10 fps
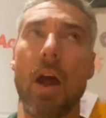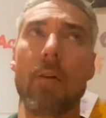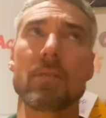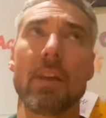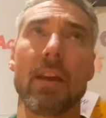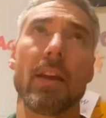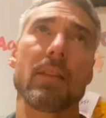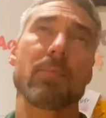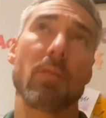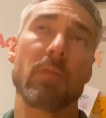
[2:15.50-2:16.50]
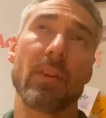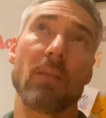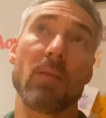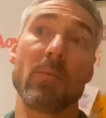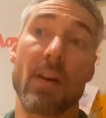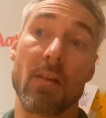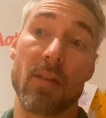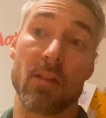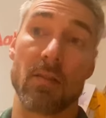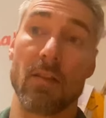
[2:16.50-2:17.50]
would say is probably a little bit better
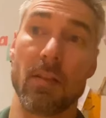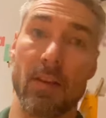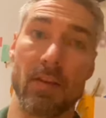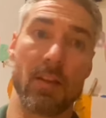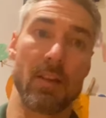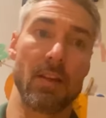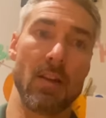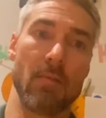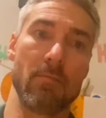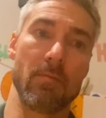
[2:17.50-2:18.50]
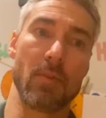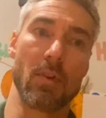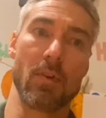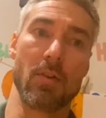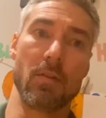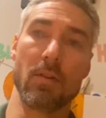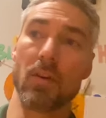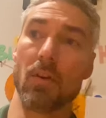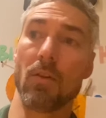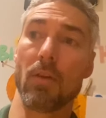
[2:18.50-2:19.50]
than the
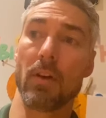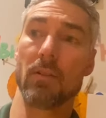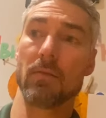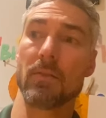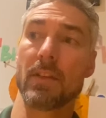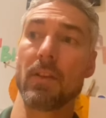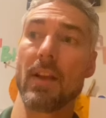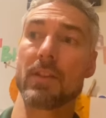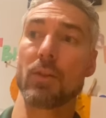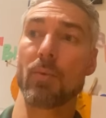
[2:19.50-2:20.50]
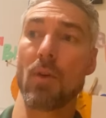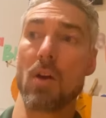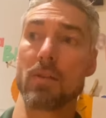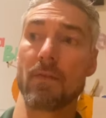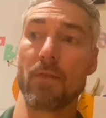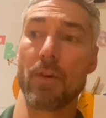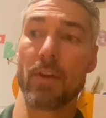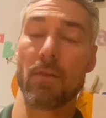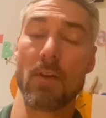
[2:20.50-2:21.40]
canola oil. Still not super awesome for you,